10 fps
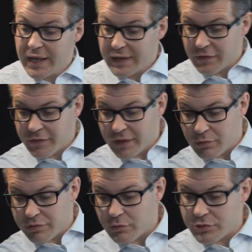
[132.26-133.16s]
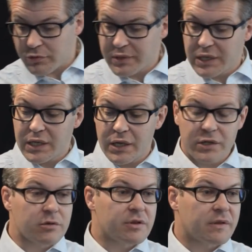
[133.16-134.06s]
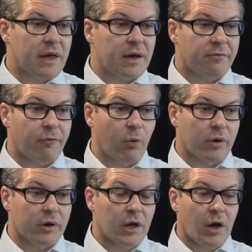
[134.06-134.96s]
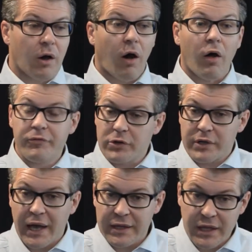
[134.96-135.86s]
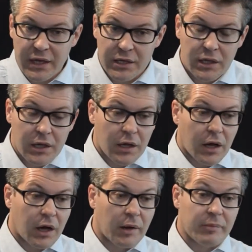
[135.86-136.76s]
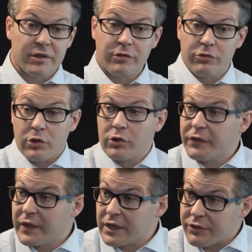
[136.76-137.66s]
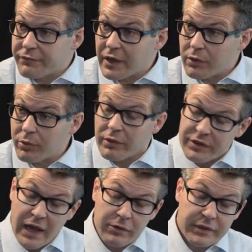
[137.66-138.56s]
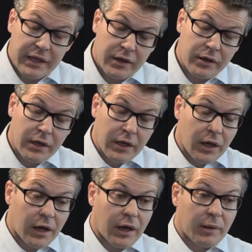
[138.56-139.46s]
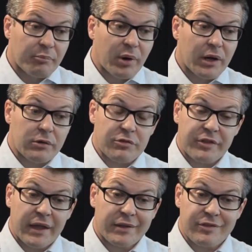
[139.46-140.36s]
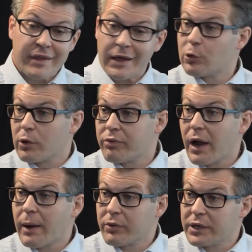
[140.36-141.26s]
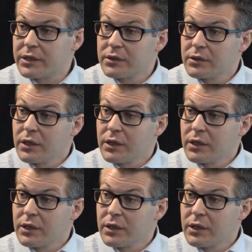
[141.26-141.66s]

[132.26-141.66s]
And the thing with social media, using that for all of your content, it's a good thing. It's available. It's out there. But understand it's not your property.